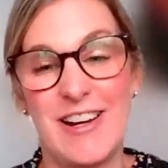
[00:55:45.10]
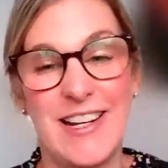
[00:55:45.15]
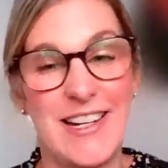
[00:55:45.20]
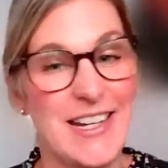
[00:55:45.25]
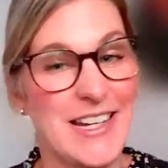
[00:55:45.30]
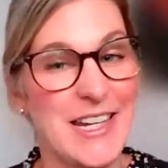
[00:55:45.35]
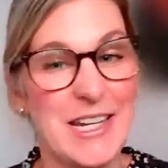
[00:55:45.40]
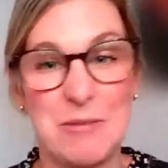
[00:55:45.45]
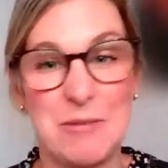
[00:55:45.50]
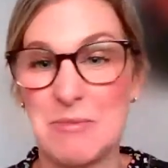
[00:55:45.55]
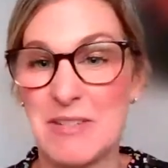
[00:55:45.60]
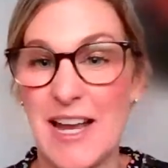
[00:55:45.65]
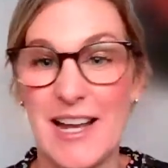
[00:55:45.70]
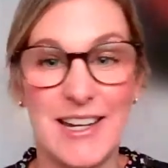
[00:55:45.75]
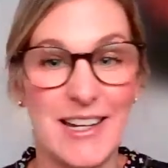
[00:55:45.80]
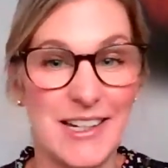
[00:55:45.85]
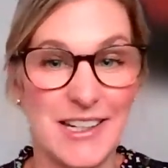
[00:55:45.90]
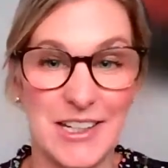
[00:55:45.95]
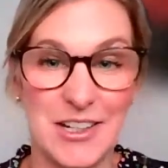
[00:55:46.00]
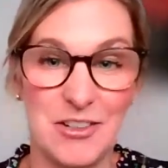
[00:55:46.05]
really keep
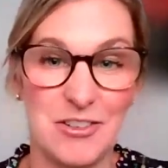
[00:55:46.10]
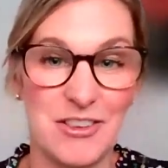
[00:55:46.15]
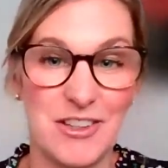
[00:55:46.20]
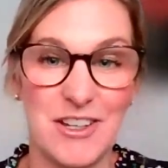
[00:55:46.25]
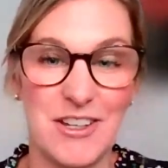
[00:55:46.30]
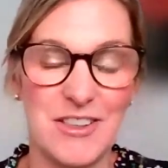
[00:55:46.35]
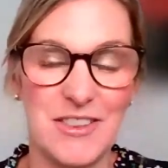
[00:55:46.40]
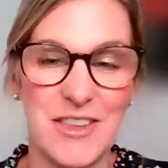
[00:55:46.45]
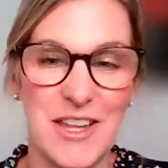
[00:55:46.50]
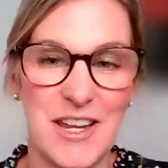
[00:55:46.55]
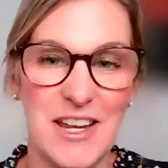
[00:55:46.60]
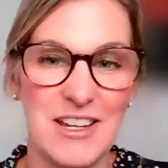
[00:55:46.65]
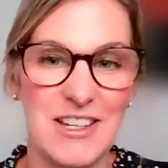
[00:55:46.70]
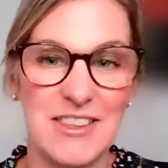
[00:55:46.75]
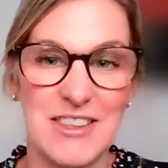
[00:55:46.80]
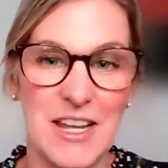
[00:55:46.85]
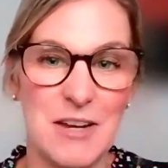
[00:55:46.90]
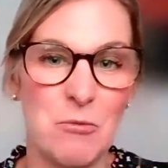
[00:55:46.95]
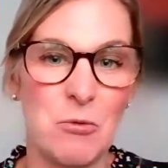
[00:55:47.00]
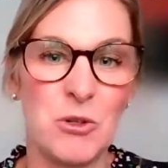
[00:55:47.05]
telling you that they
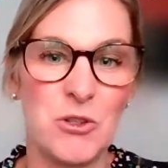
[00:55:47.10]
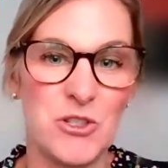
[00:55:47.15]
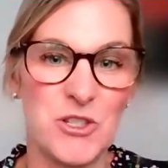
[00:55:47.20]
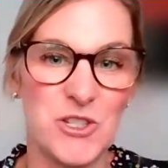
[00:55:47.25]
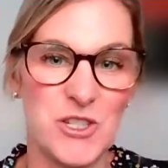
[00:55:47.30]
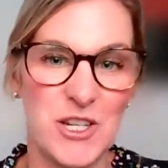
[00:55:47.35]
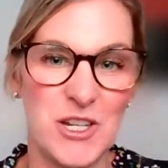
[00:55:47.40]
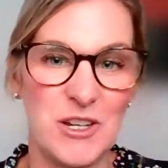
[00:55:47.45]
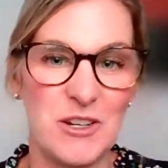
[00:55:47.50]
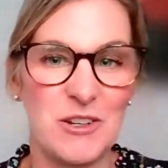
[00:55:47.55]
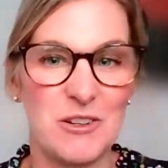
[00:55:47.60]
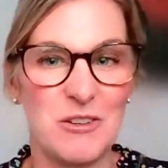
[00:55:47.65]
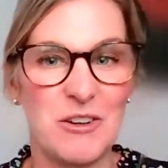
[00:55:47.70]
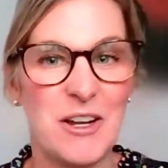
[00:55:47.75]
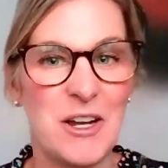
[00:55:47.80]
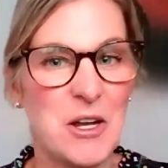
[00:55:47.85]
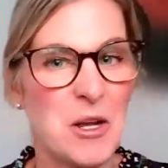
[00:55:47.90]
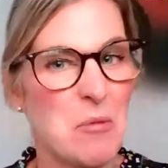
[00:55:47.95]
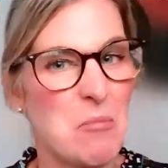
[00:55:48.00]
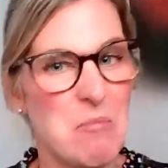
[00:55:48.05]
they want to
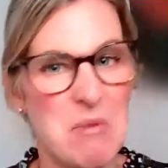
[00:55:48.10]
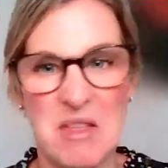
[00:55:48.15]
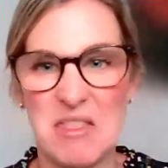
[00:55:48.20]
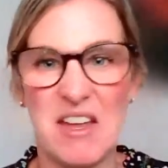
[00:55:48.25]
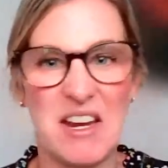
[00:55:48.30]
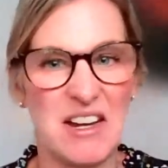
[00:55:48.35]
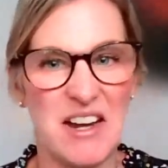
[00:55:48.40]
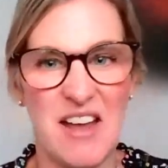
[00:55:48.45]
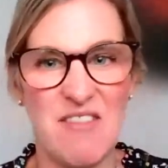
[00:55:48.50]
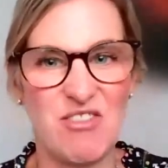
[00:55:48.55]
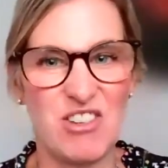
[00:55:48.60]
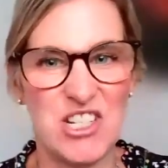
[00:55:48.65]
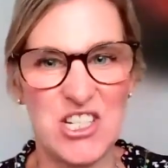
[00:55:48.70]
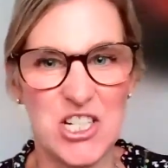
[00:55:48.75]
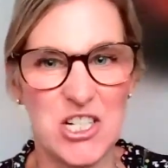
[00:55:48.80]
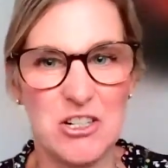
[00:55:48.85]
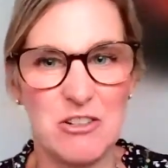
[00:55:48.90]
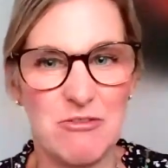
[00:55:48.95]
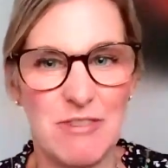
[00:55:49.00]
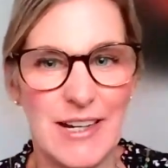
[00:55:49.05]
but they never
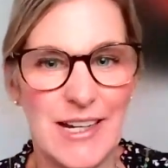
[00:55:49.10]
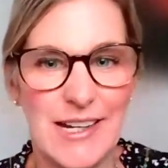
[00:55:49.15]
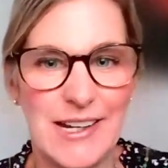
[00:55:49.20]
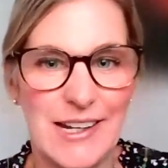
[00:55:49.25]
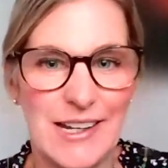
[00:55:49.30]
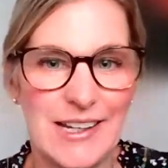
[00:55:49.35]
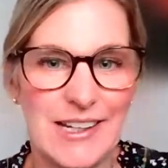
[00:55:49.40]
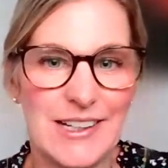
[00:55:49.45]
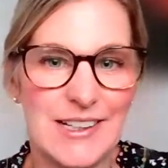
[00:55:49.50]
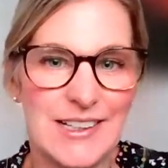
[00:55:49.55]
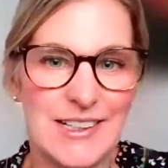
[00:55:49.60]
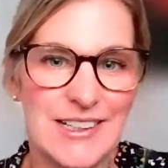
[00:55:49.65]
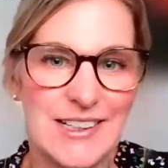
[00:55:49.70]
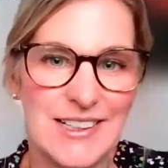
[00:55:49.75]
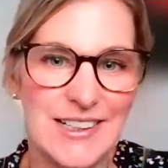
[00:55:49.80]
do really.